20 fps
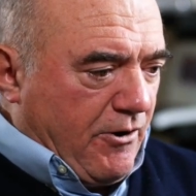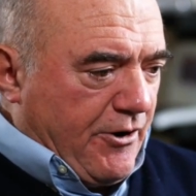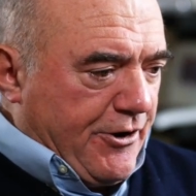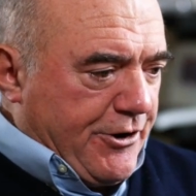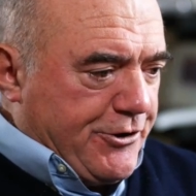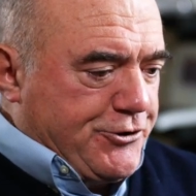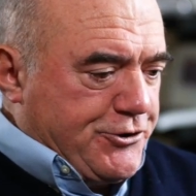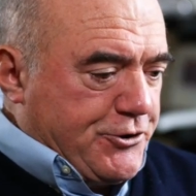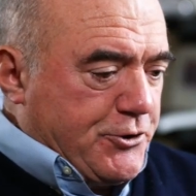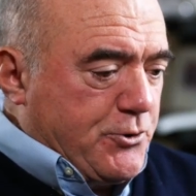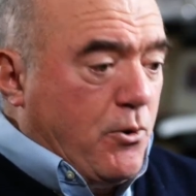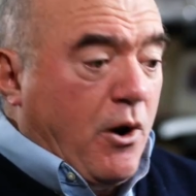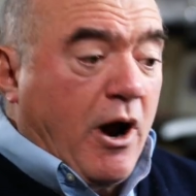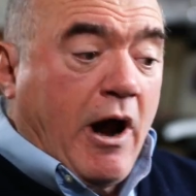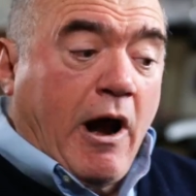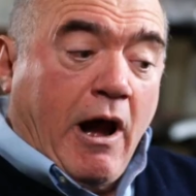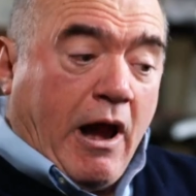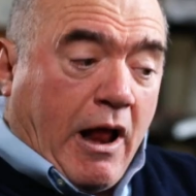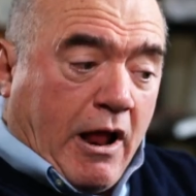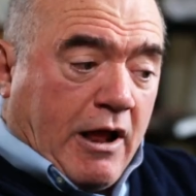issue.
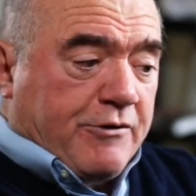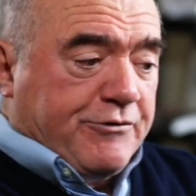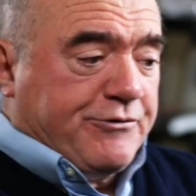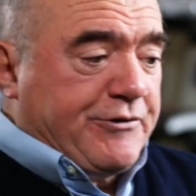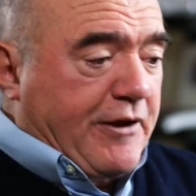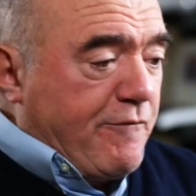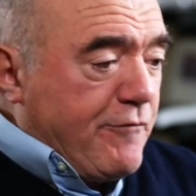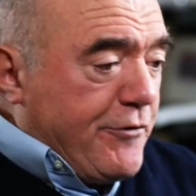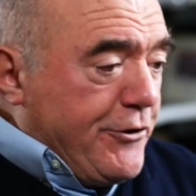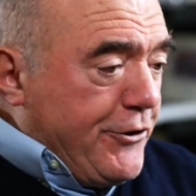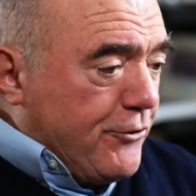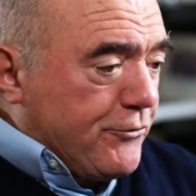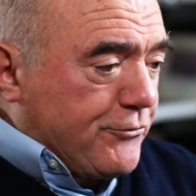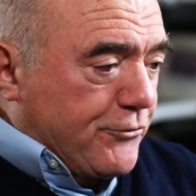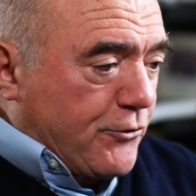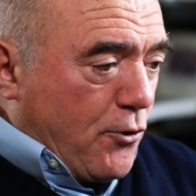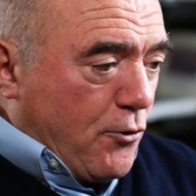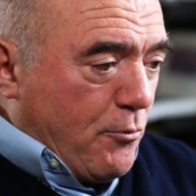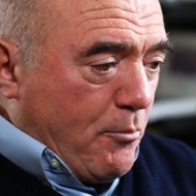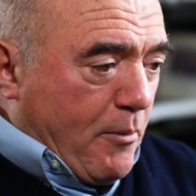7 years
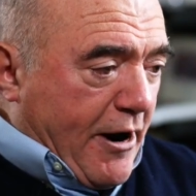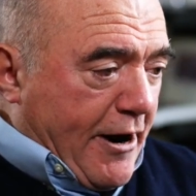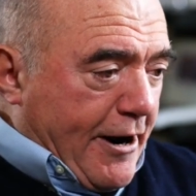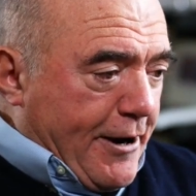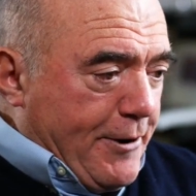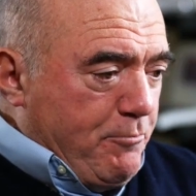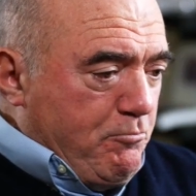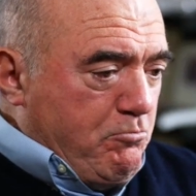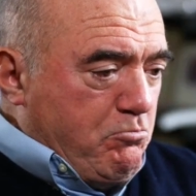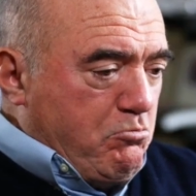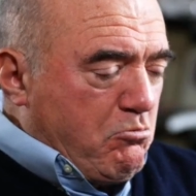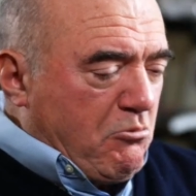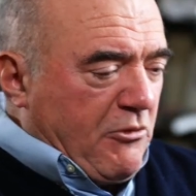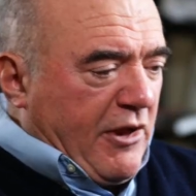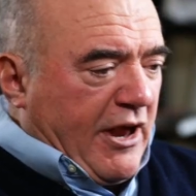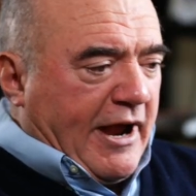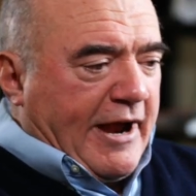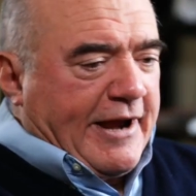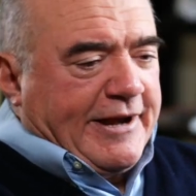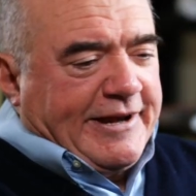go by.
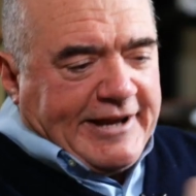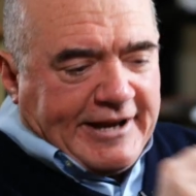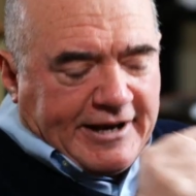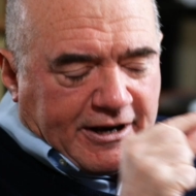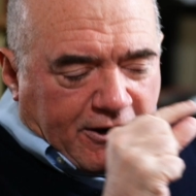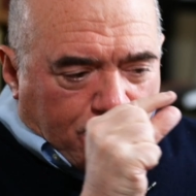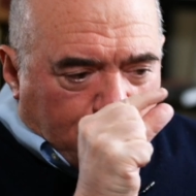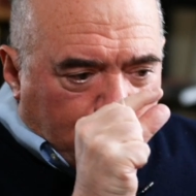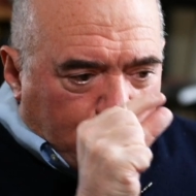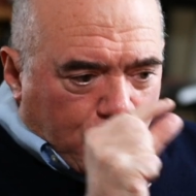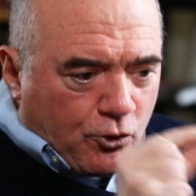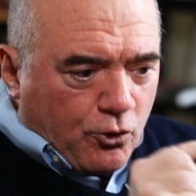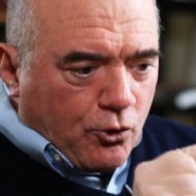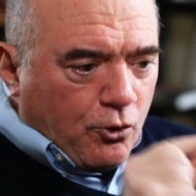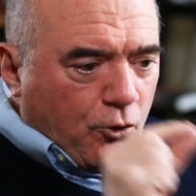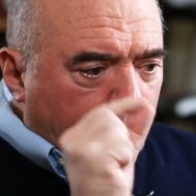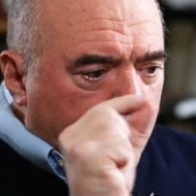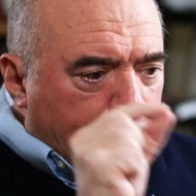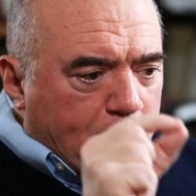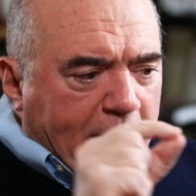I get a
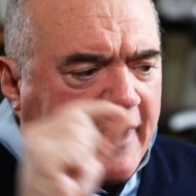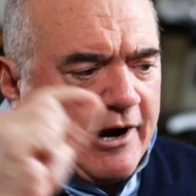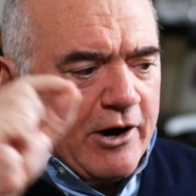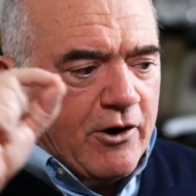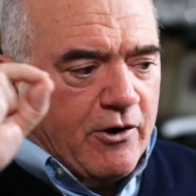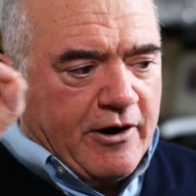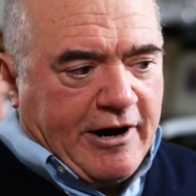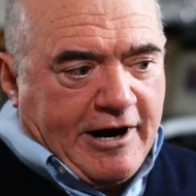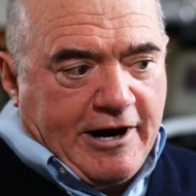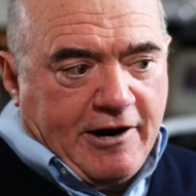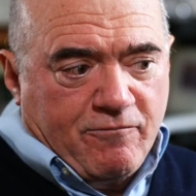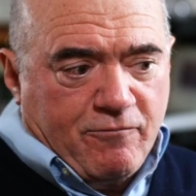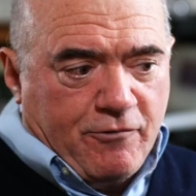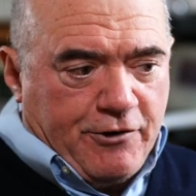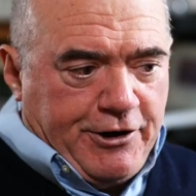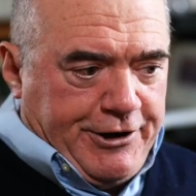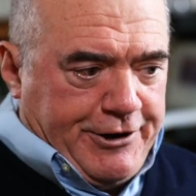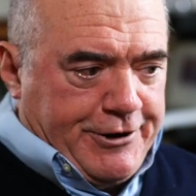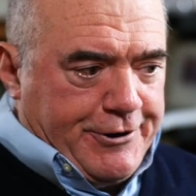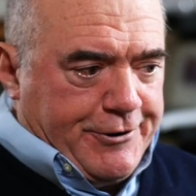little better
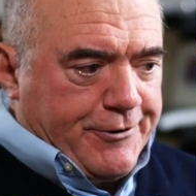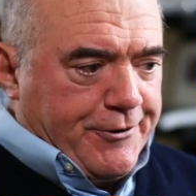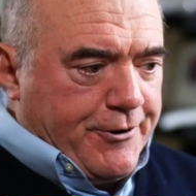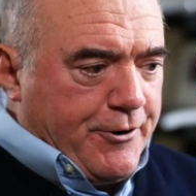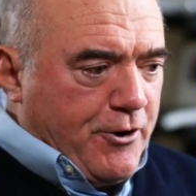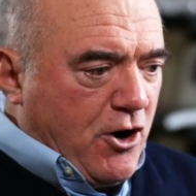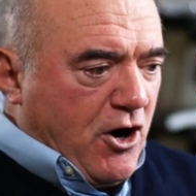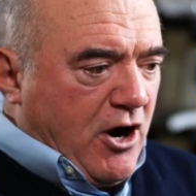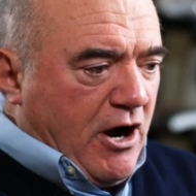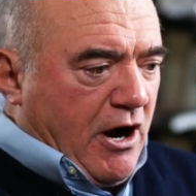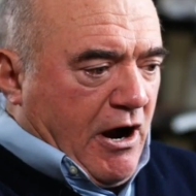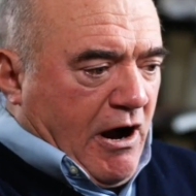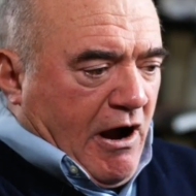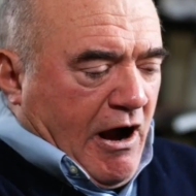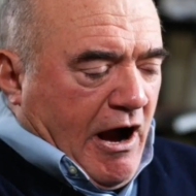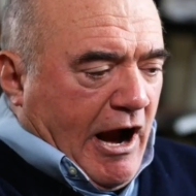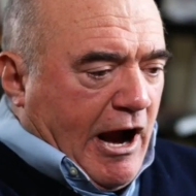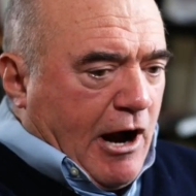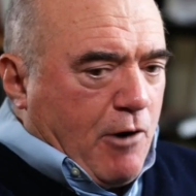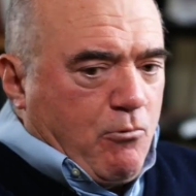every year.
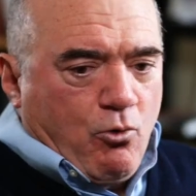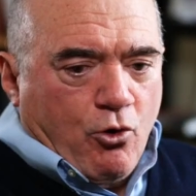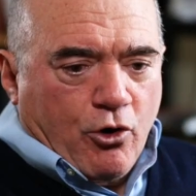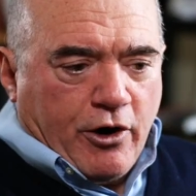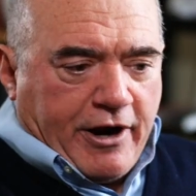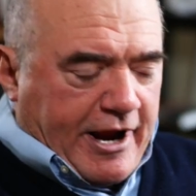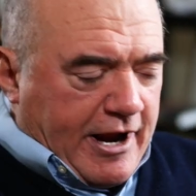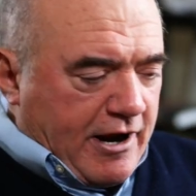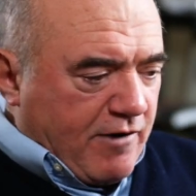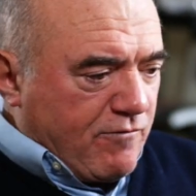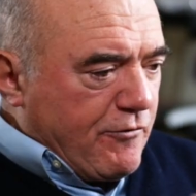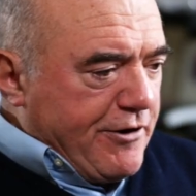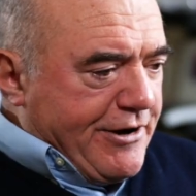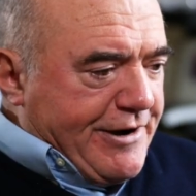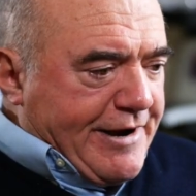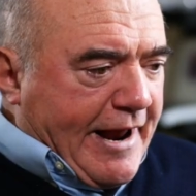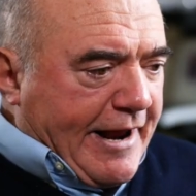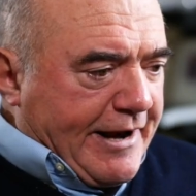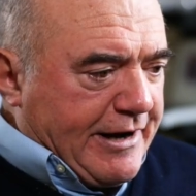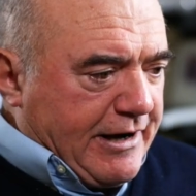I work every
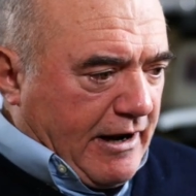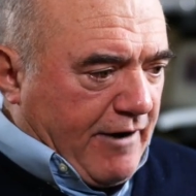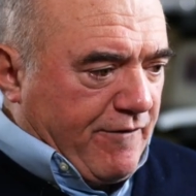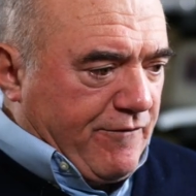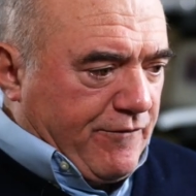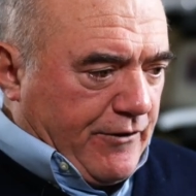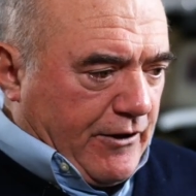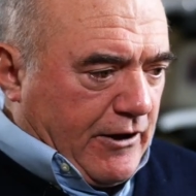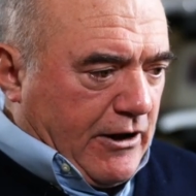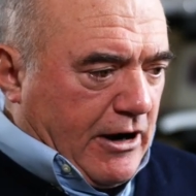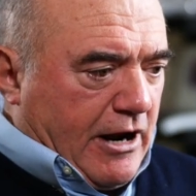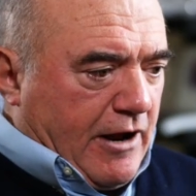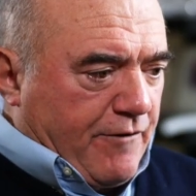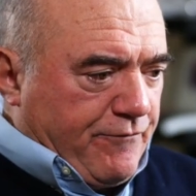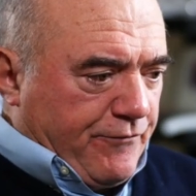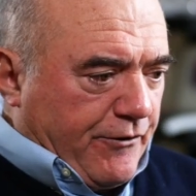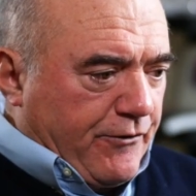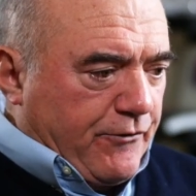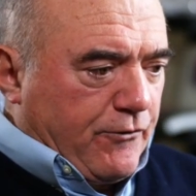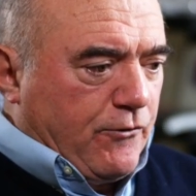night on
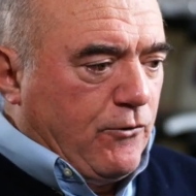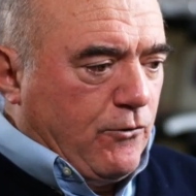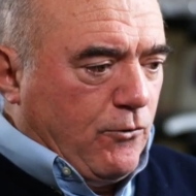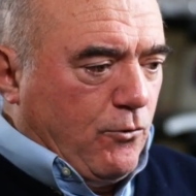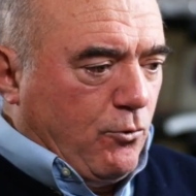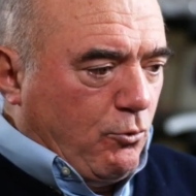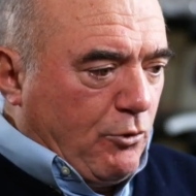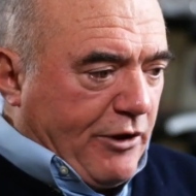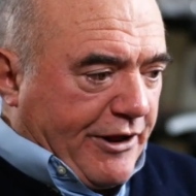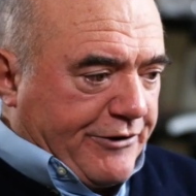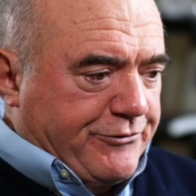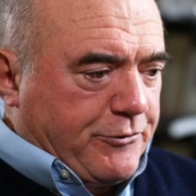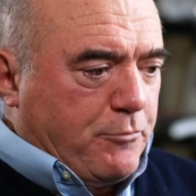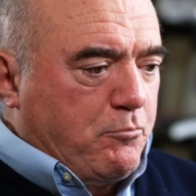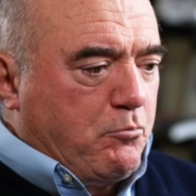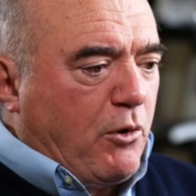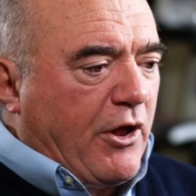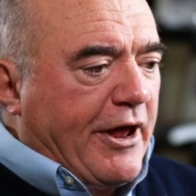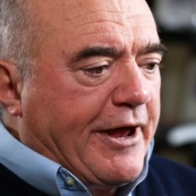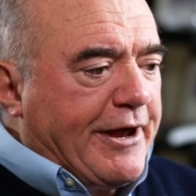the lesson
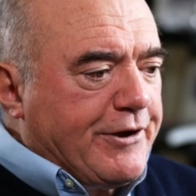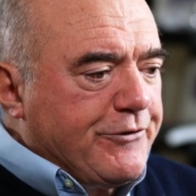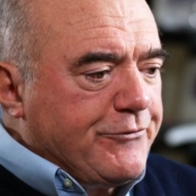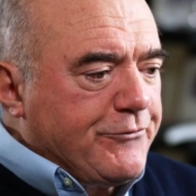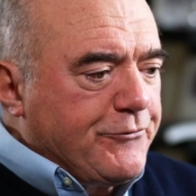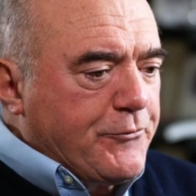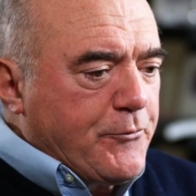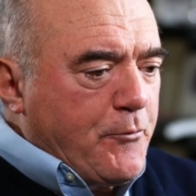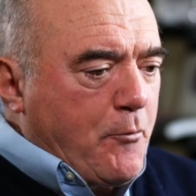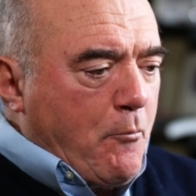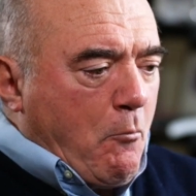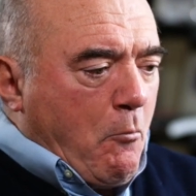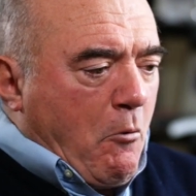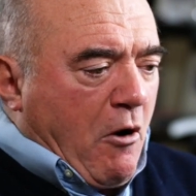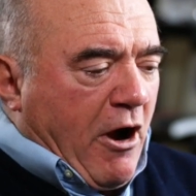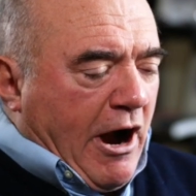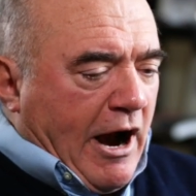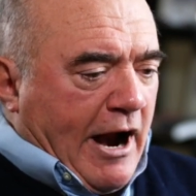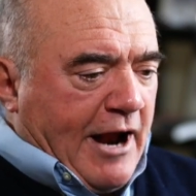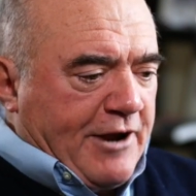plans.
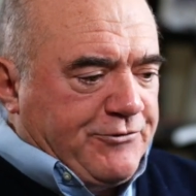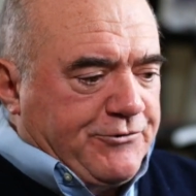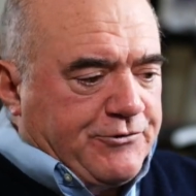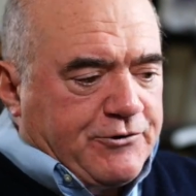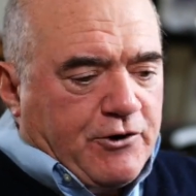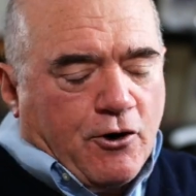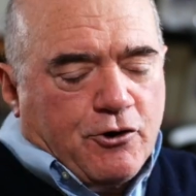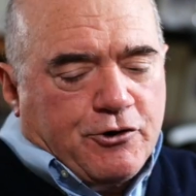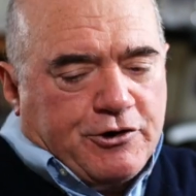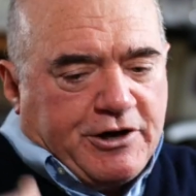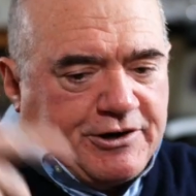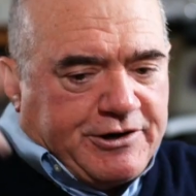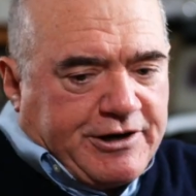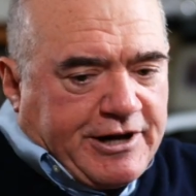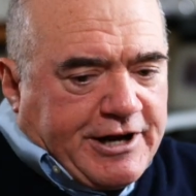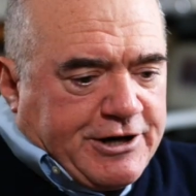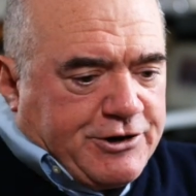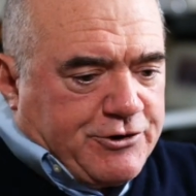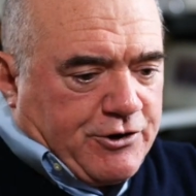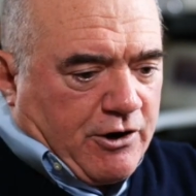I start to
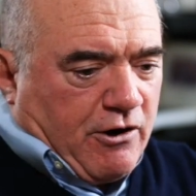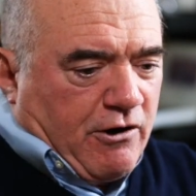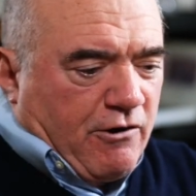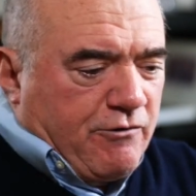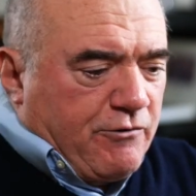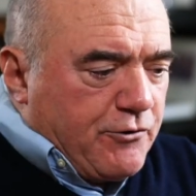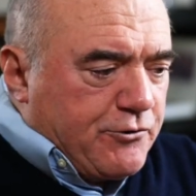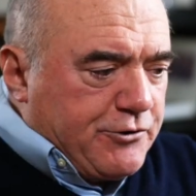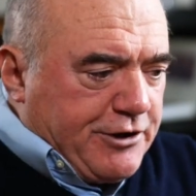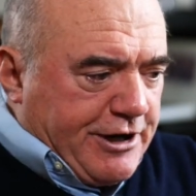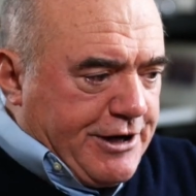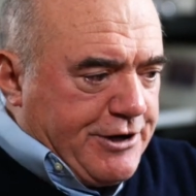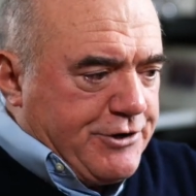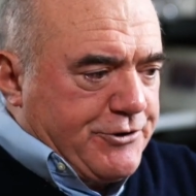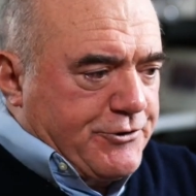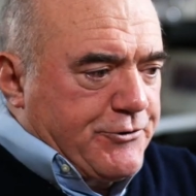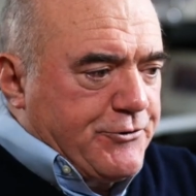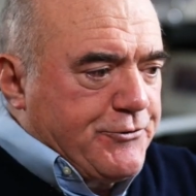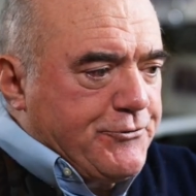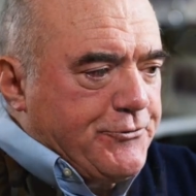teach other
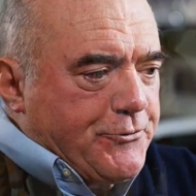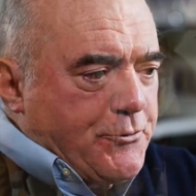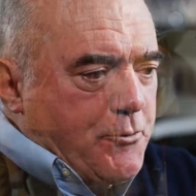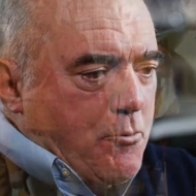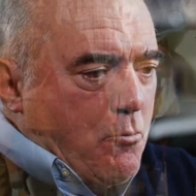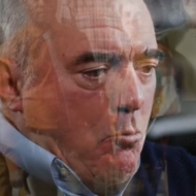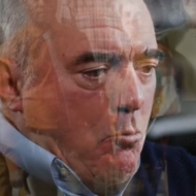teachers.